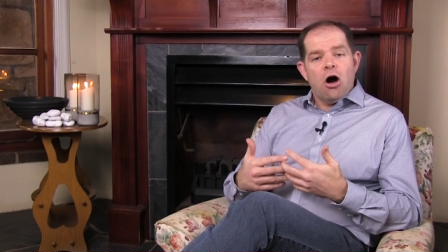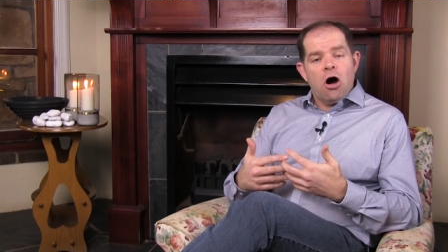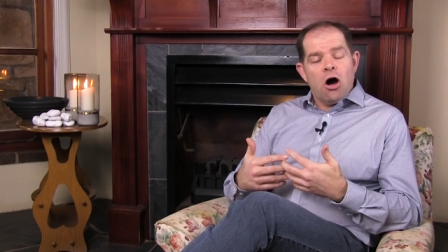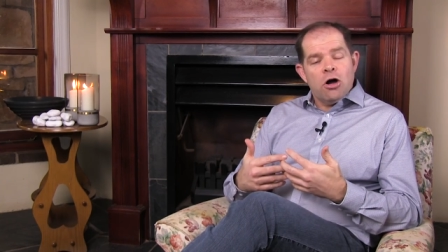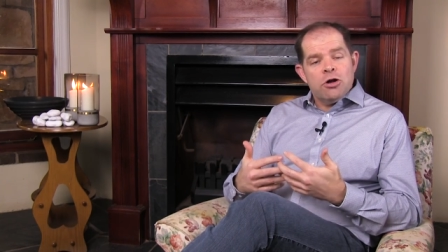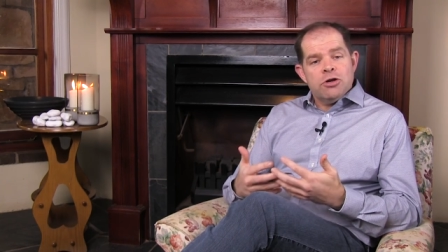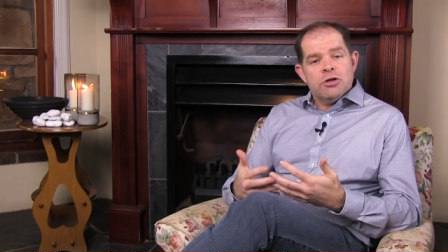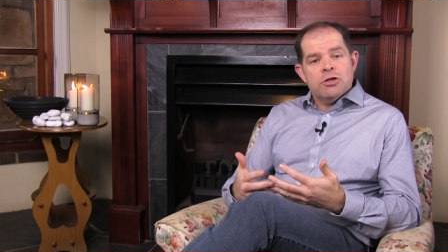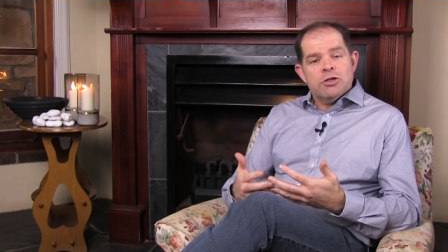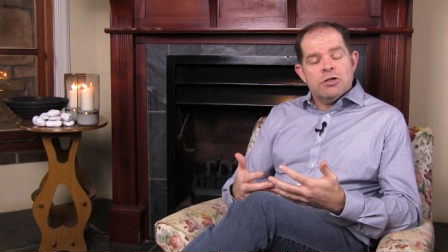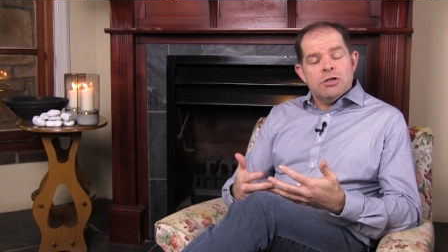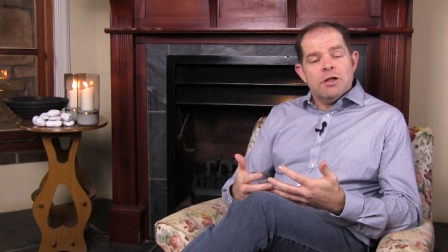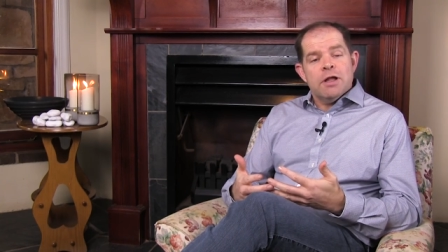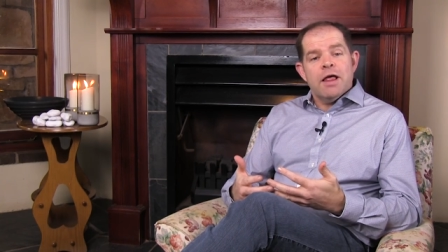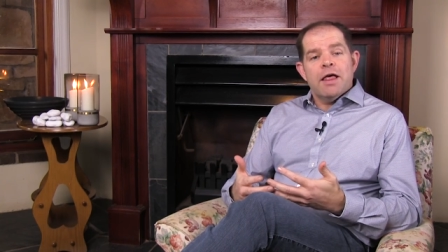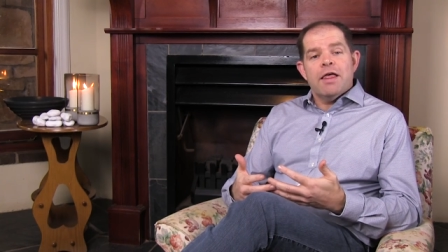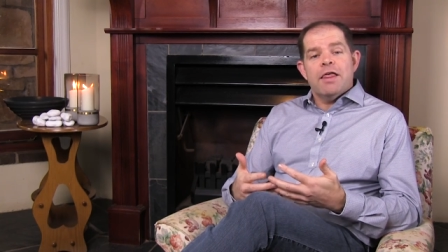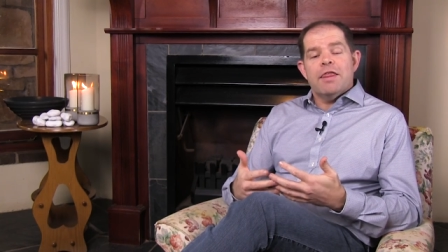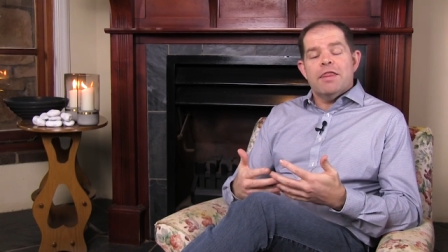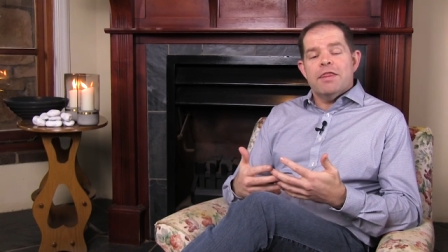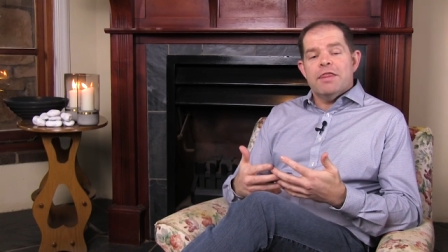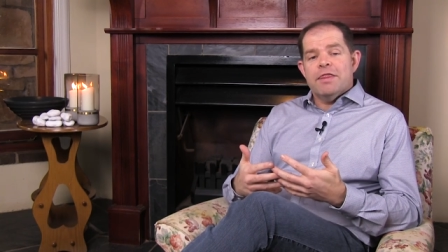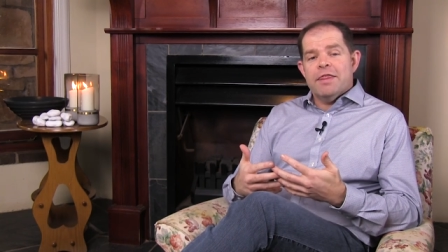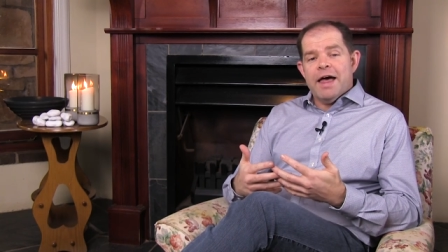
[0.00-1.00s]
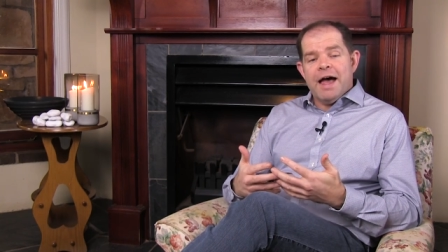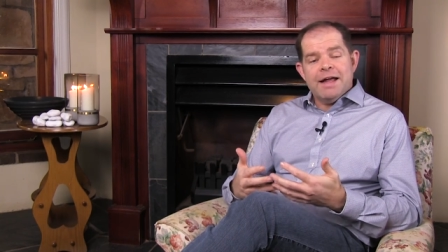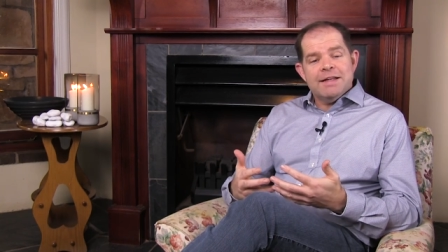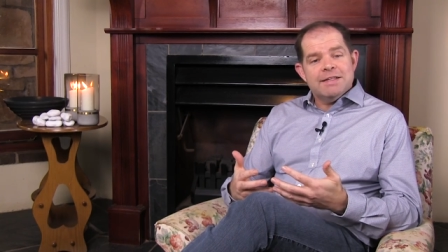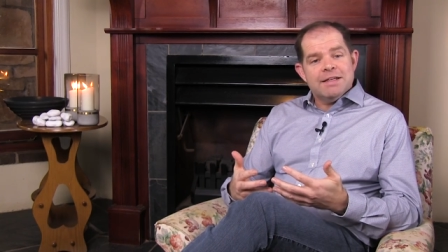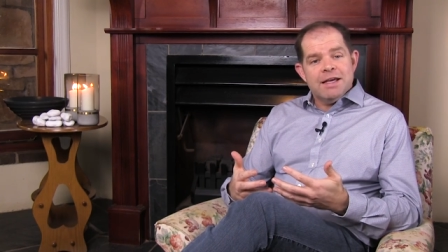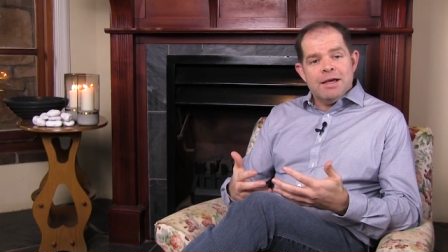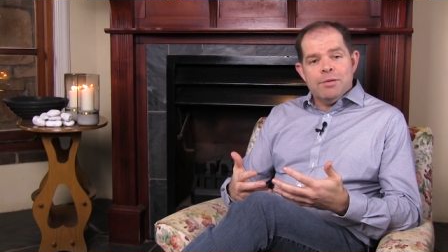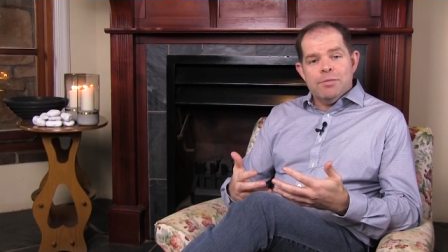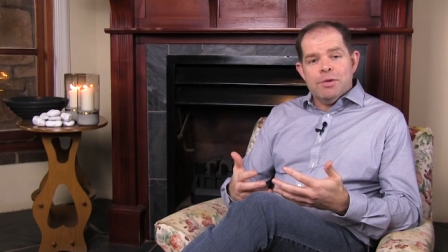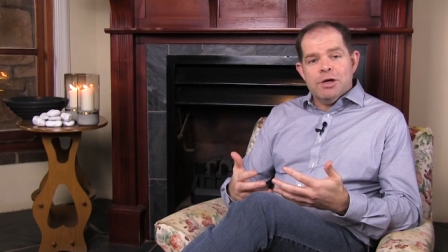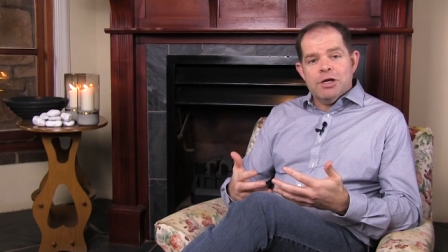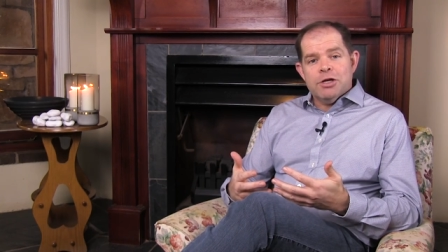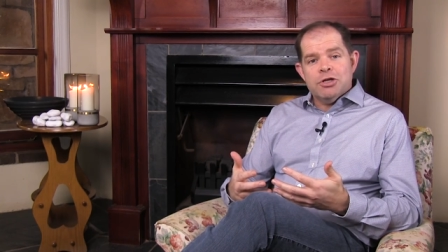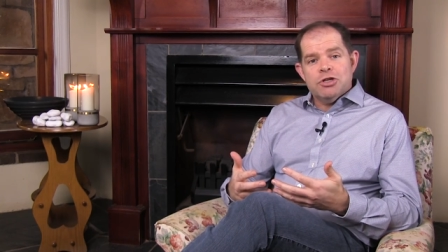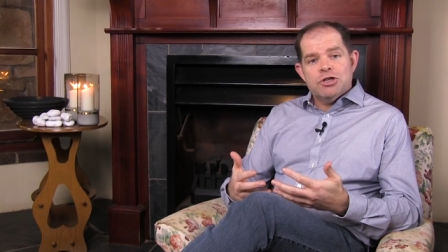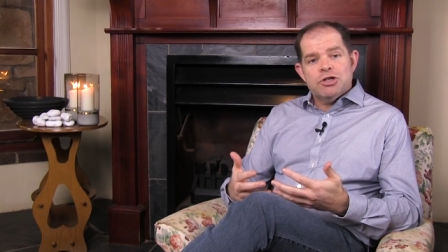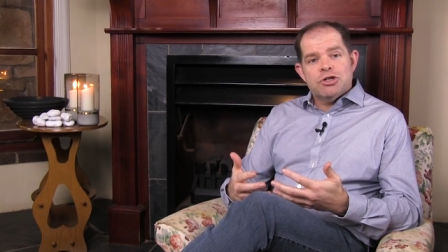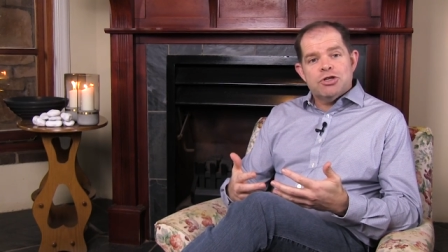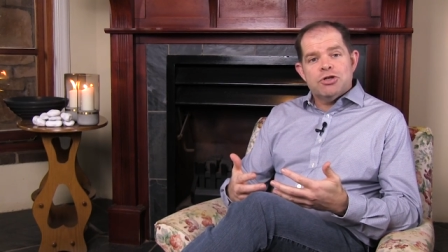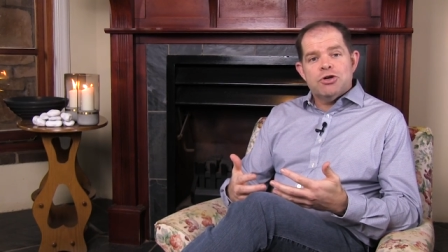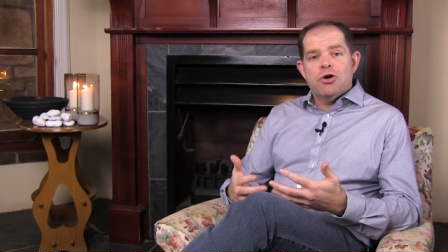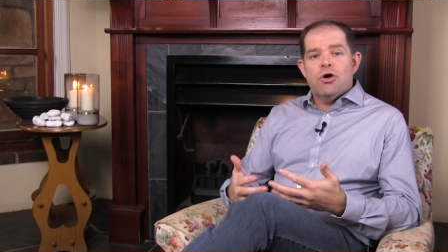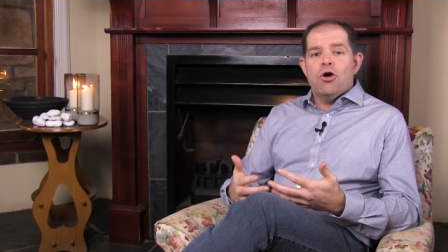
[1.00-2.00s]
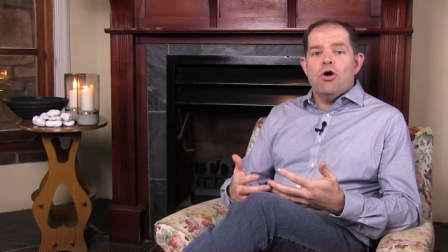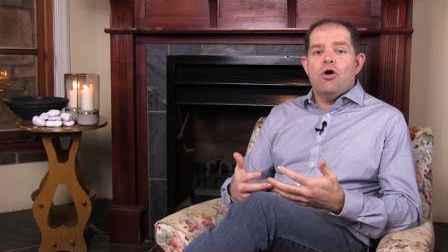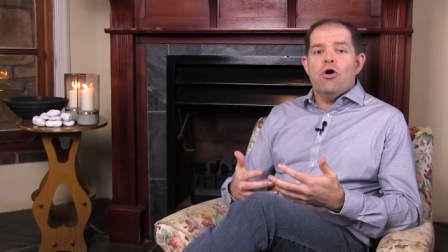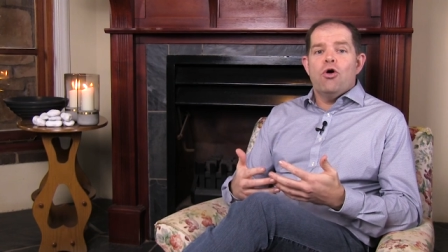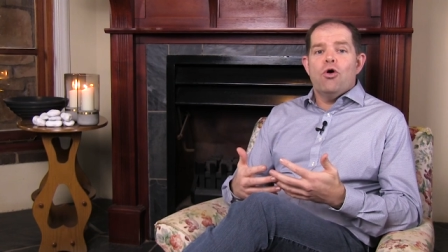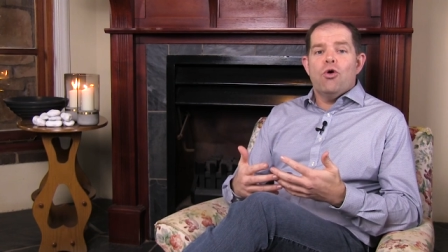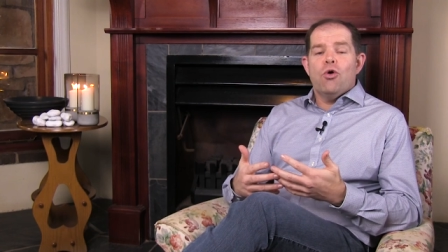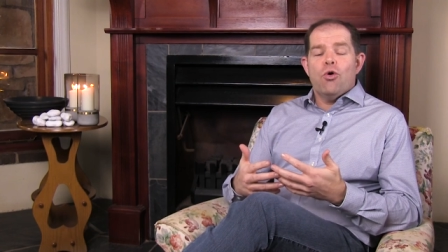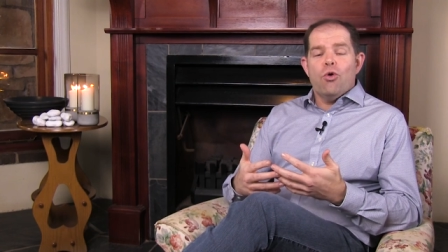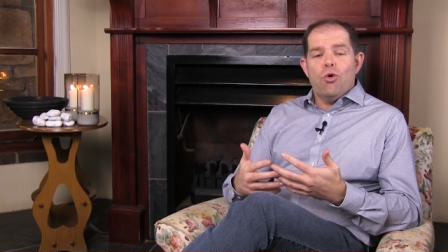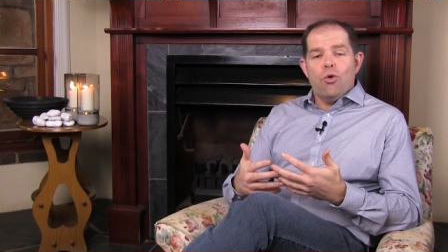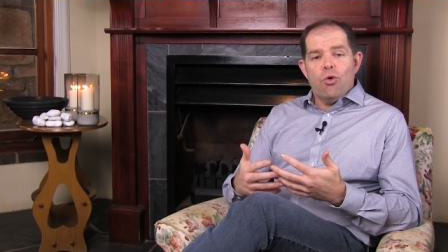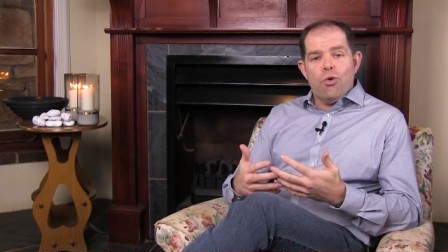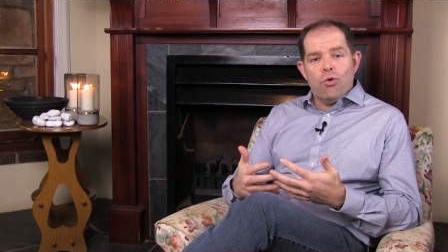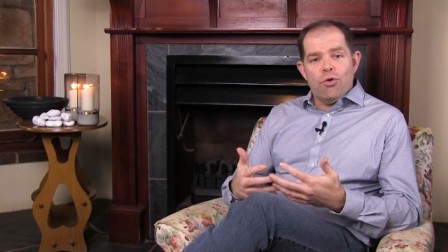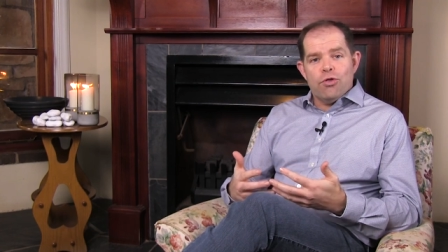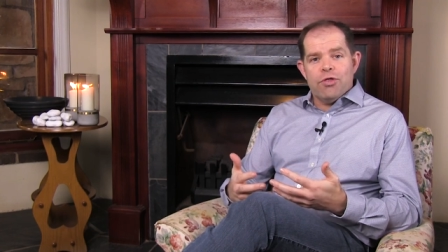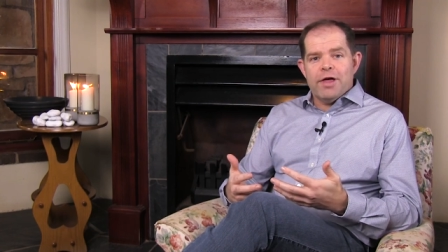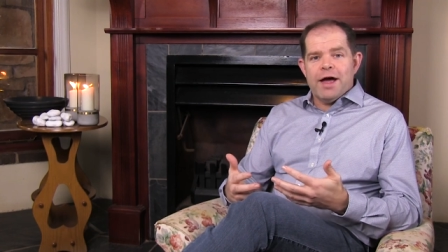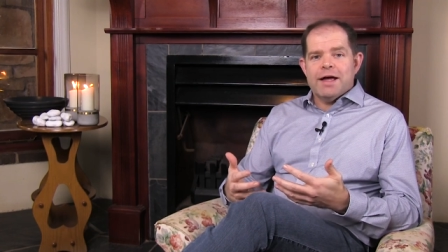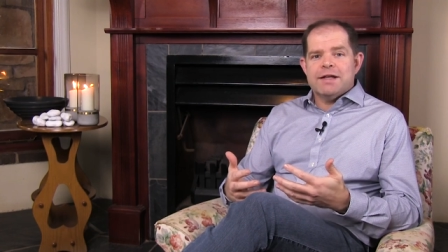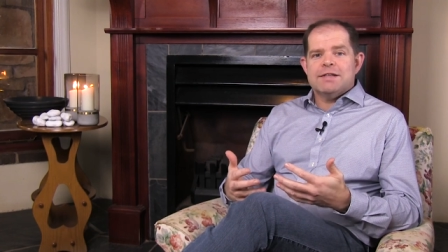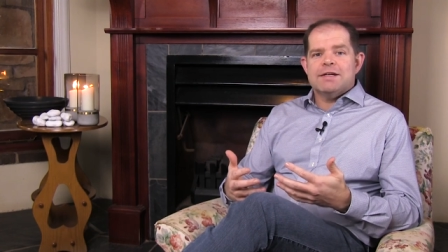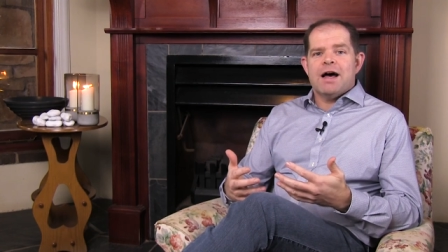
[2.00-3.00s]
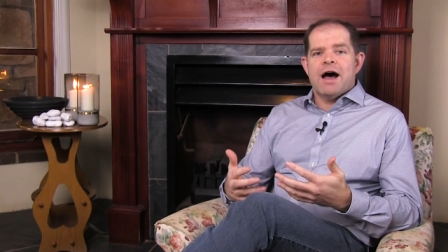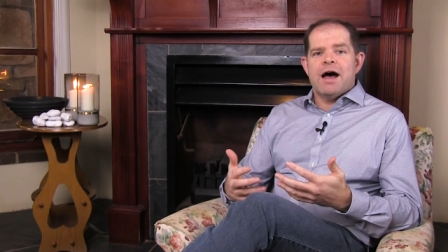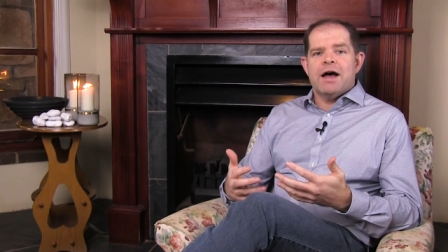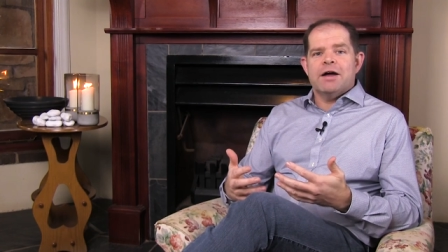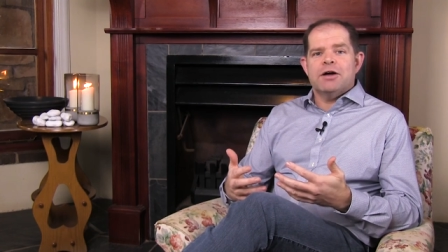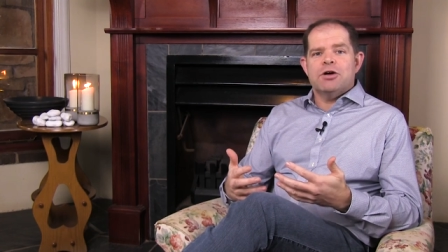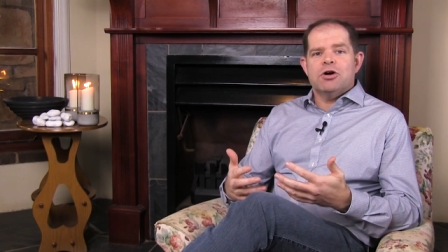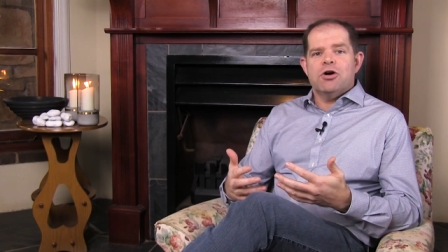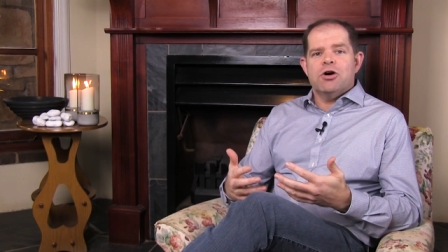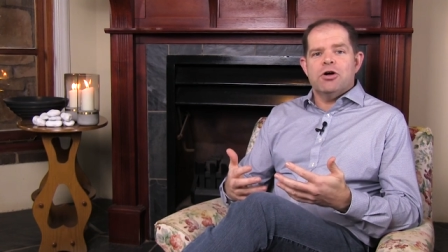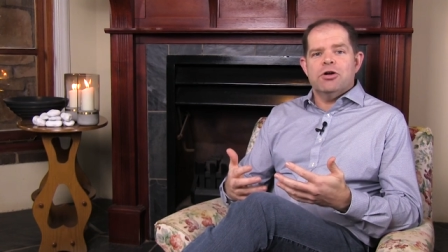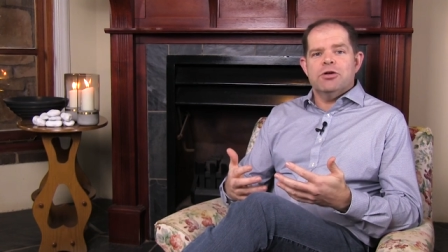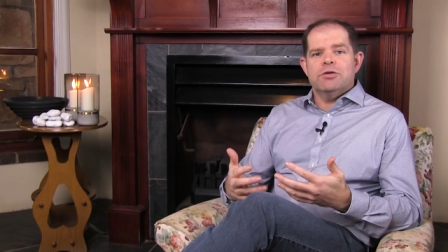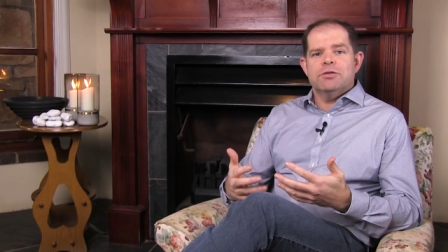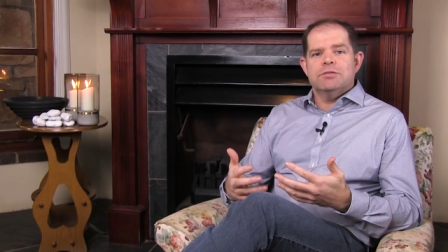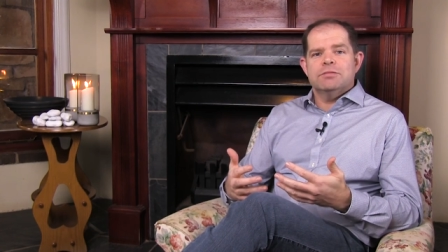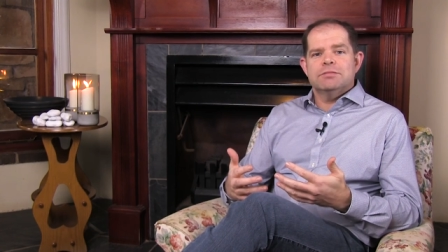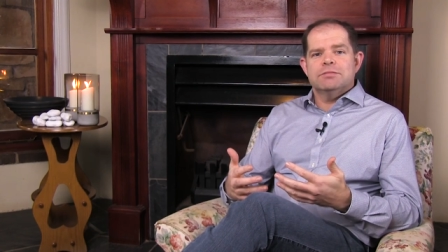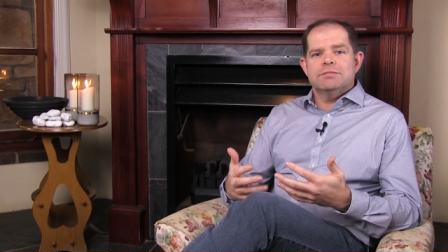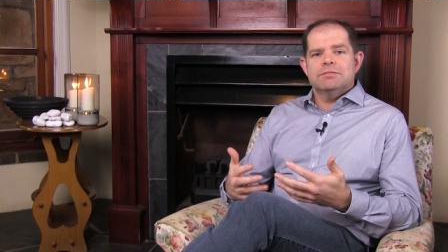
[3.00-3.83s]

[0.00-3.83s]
on that image or that icon.